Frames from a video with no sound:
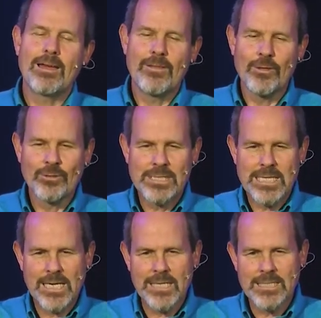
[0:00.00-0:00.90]
And those
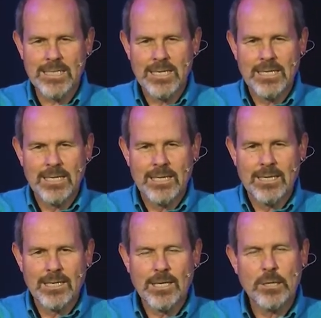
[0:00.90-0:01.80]
things
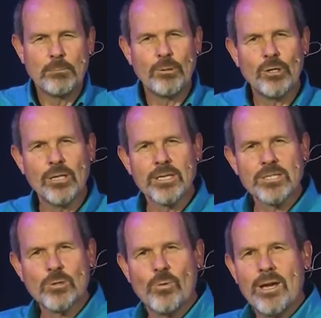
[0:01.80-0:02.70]
can pull
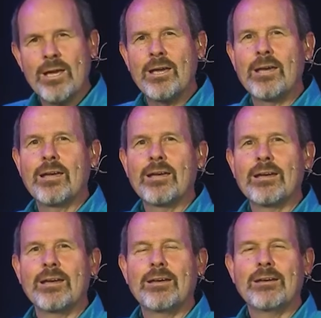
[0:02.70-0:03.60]
us away
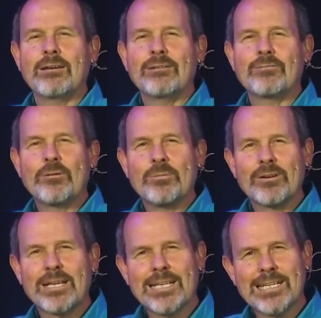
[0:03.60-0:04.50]
from
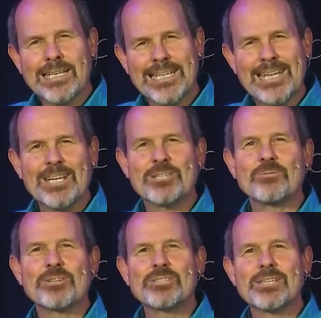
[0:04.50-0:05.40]
a
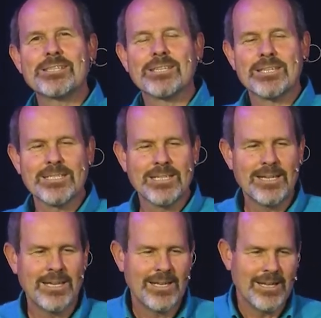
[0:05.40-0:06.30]
connection with Jesus
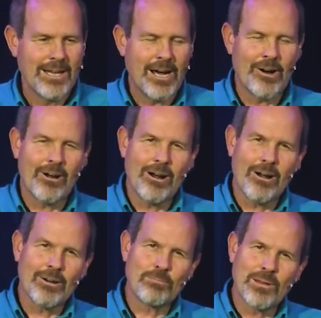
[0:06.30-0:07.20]
are,
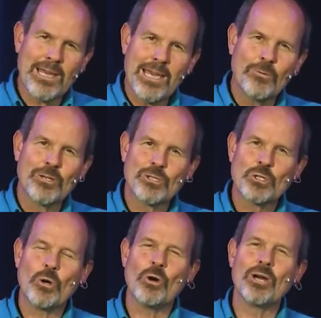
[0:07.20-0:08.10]
are playing with
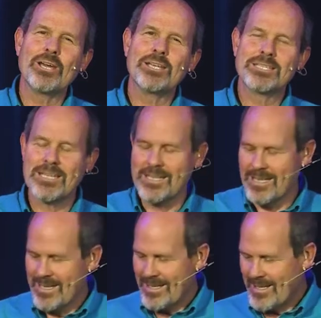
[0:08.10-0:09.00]
toys. And,
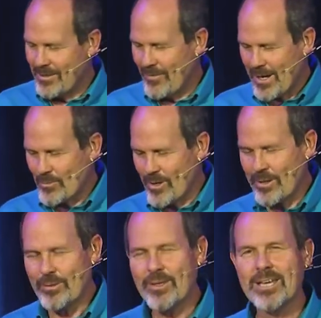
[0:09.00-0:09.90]
and in fact, one
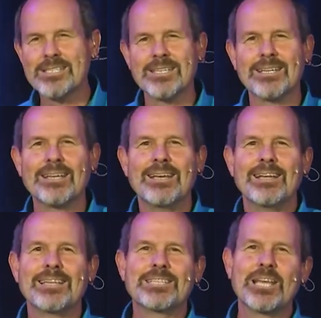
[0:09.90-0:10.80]
of the things that,
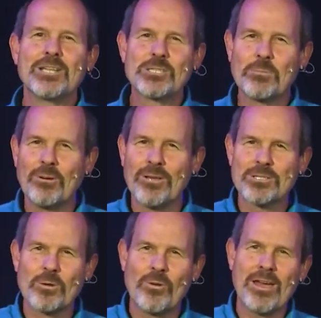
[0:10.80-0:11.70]
that tends to pull
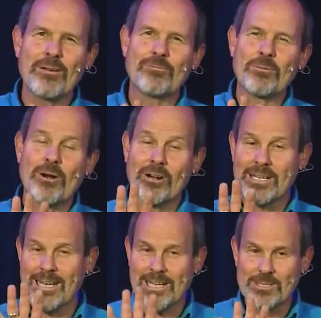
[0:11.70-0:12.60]
us away from our
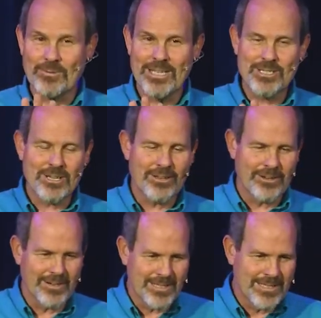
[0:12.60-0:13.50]
connection with each
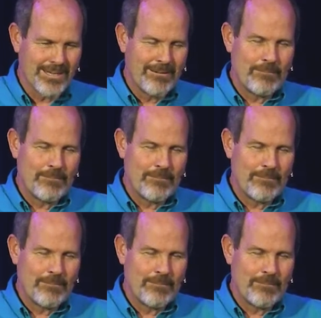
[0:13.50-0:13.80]
other is,